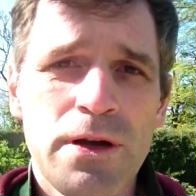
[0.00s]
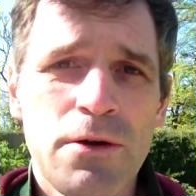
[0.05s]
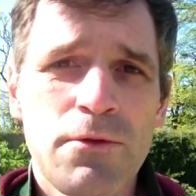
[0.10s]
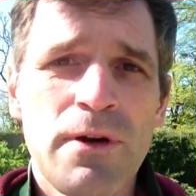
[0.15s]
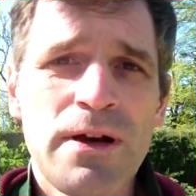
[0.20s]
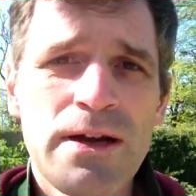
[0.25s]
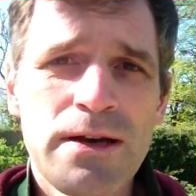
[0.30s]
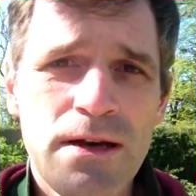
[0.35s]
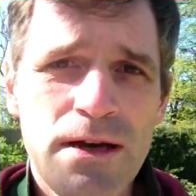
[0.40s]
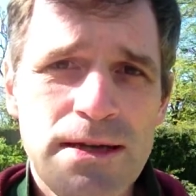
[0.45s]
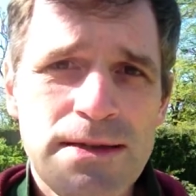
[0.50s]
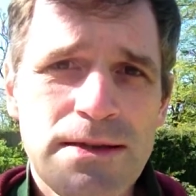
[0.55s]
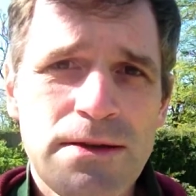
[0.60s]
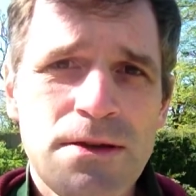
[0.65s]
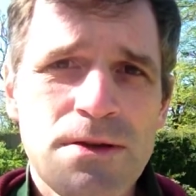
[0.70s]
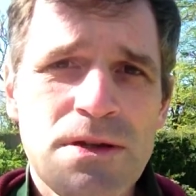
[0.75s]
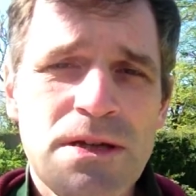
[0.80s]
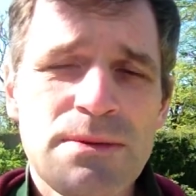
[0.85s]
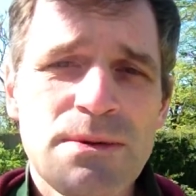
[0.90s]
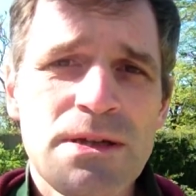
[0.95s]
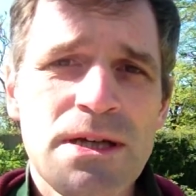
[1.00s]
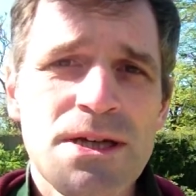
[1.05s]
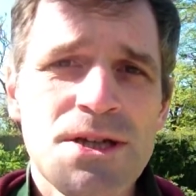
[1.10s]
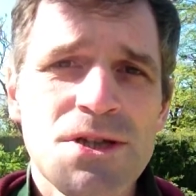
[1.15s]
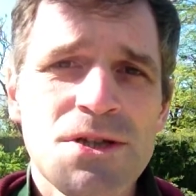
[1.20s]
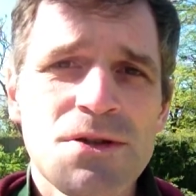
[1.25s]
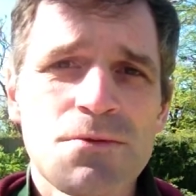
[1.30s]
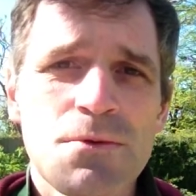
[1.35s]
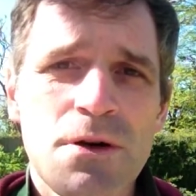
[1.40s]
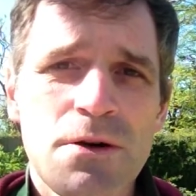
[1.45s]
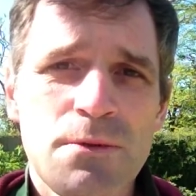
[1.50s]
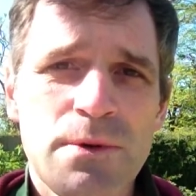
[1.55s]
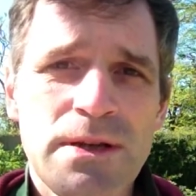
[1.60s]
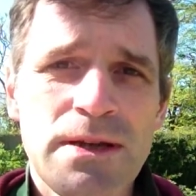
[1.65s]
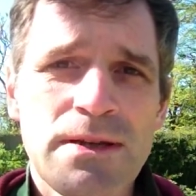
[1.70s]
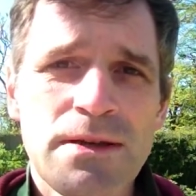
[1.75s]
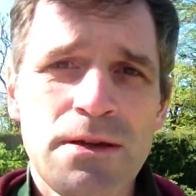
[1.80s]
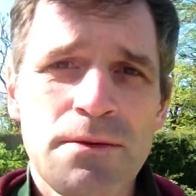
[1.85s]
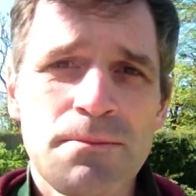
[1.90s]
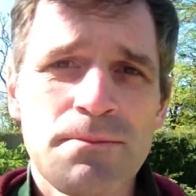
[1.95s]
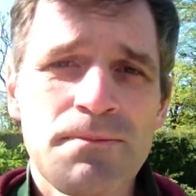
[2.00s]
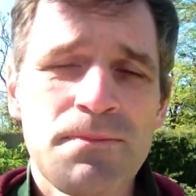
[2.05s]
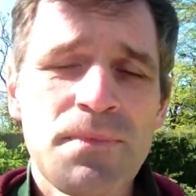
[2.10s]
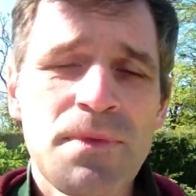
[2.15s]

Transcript: recognizing those limitations, work within them.